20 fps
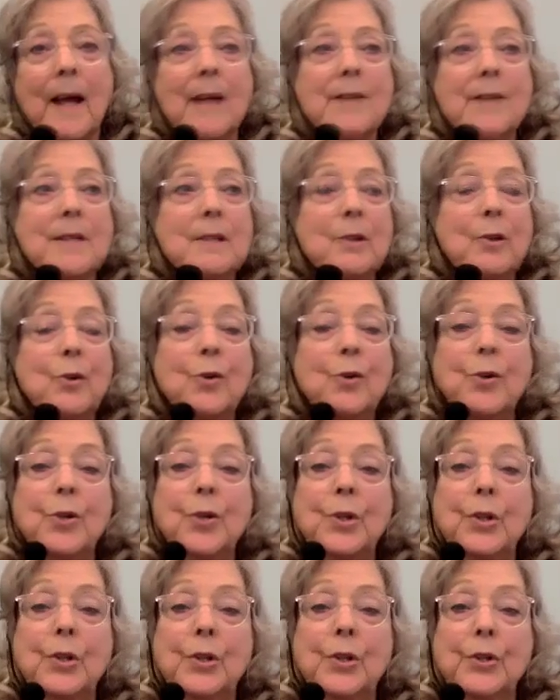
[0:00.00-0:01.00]
As a
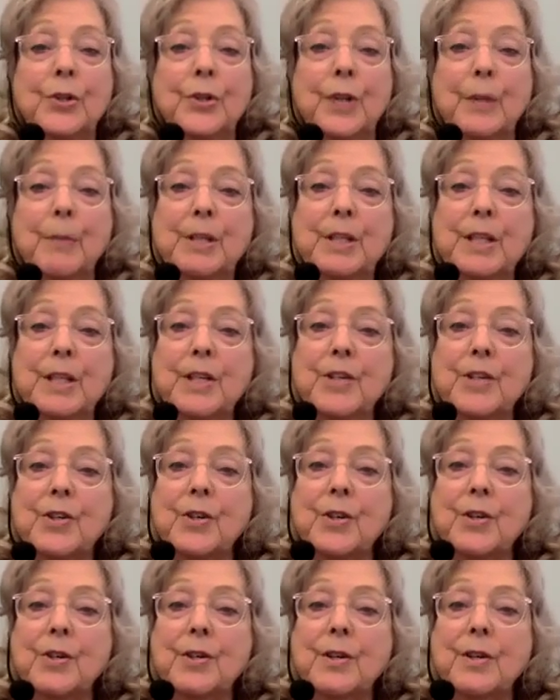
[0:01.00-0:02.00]
local Dharma
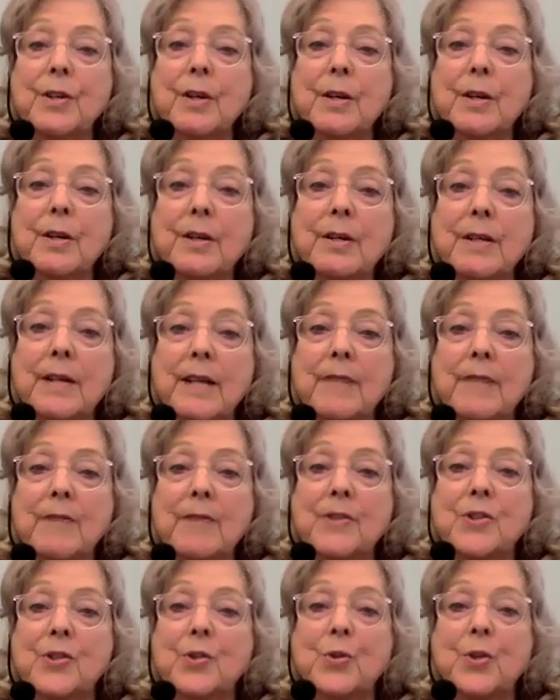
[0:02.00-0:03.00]
teacher,
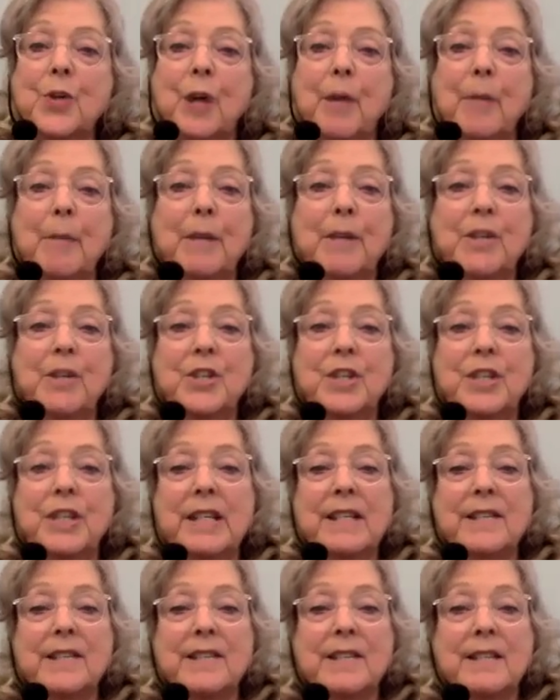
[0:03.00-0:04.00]
David Sudar, mentioned
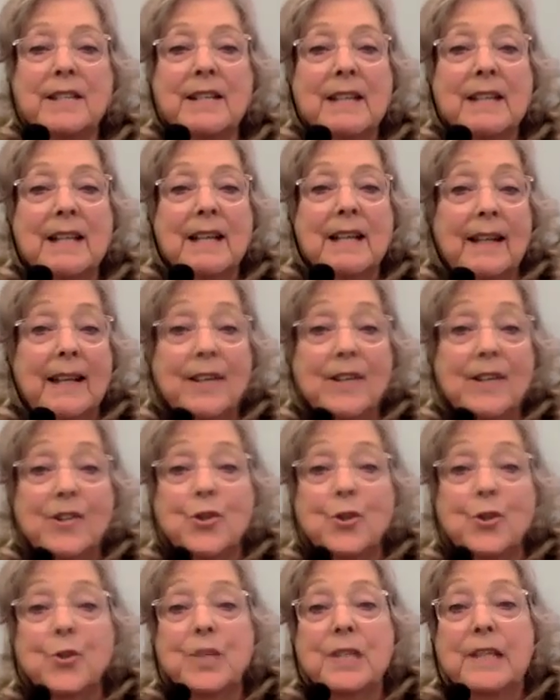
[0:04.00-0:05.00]
in his
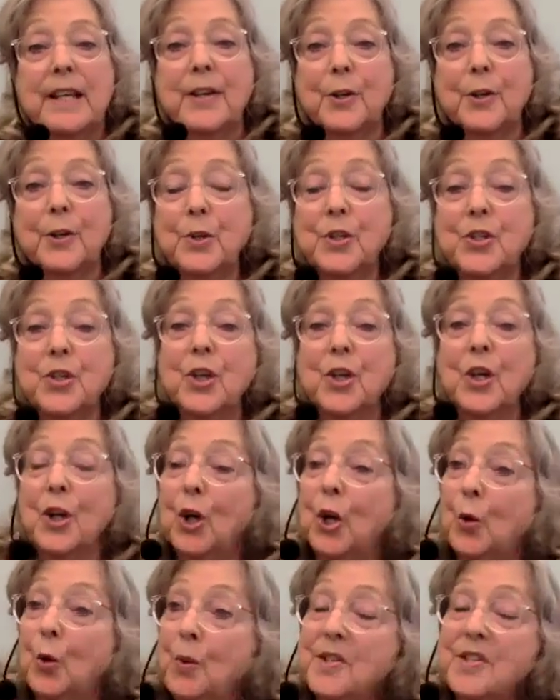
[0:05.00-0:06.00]
latest newsletter, which
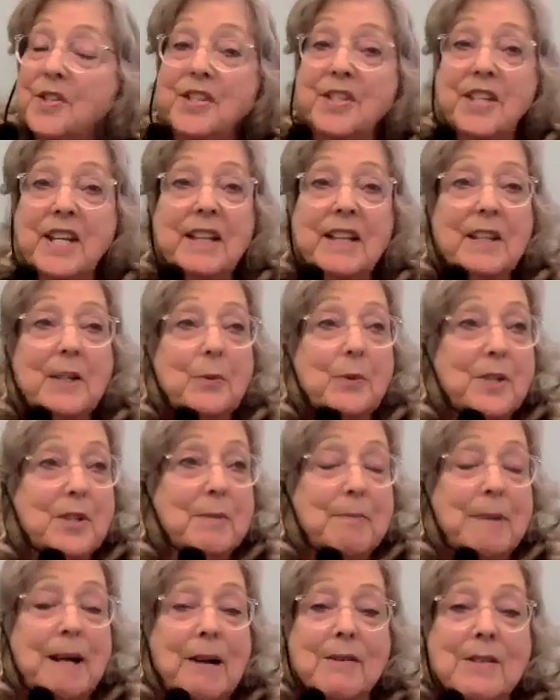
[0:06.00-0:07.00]
coincidentally
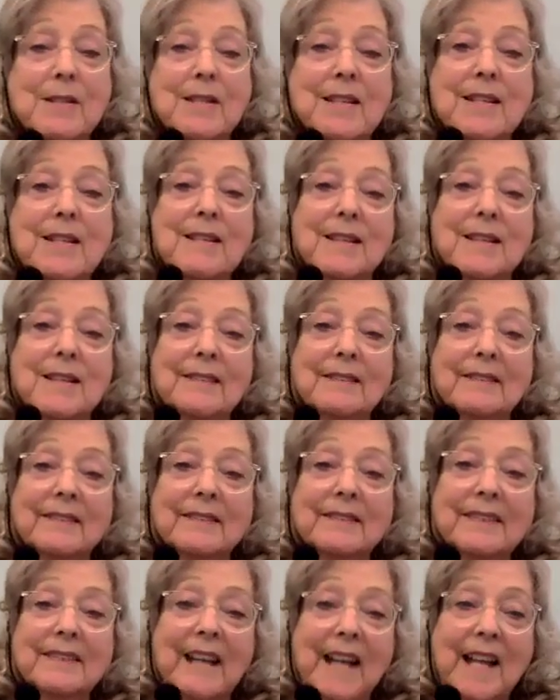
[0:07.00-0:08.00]
was about Sīla,
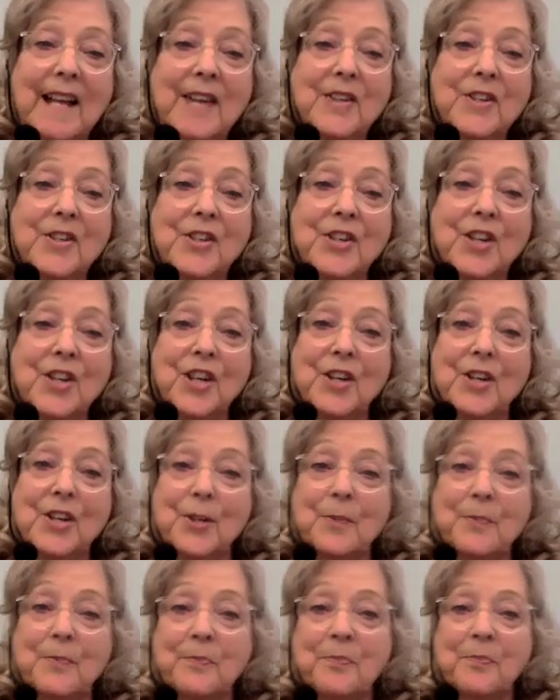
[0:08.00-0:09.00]
I had to
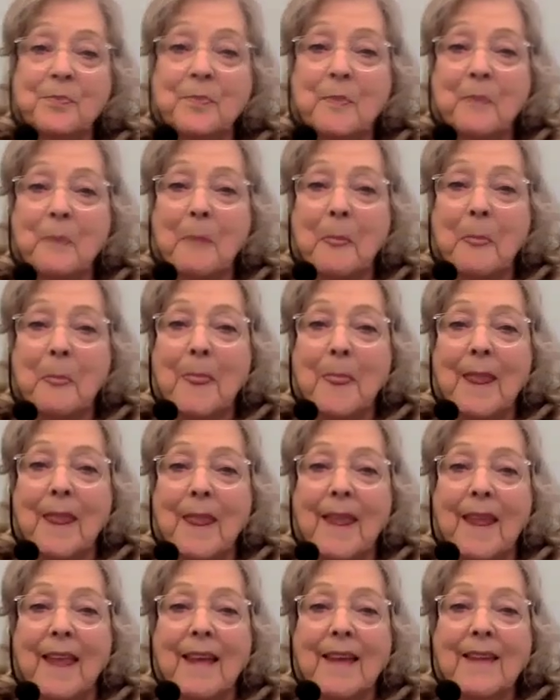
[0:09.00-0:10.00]
chuckle,
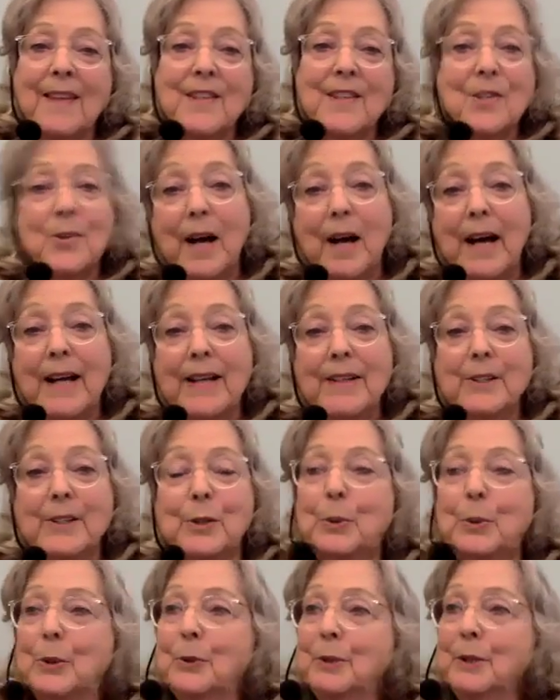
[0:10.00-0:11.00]
so I had to
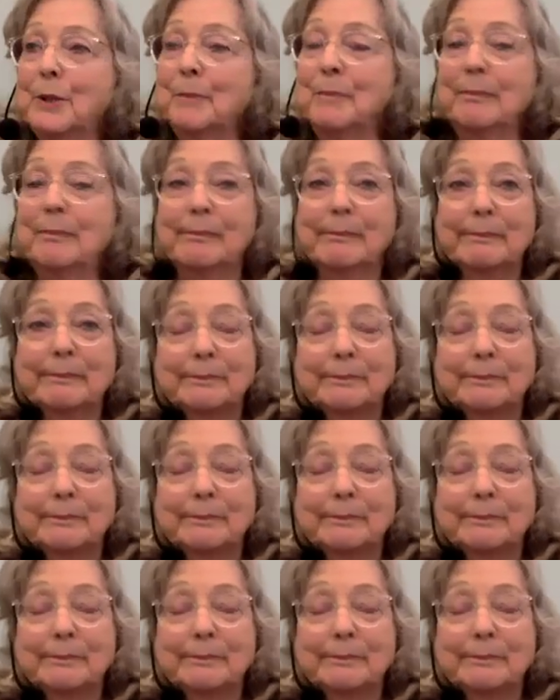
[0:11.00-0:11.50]
quote him.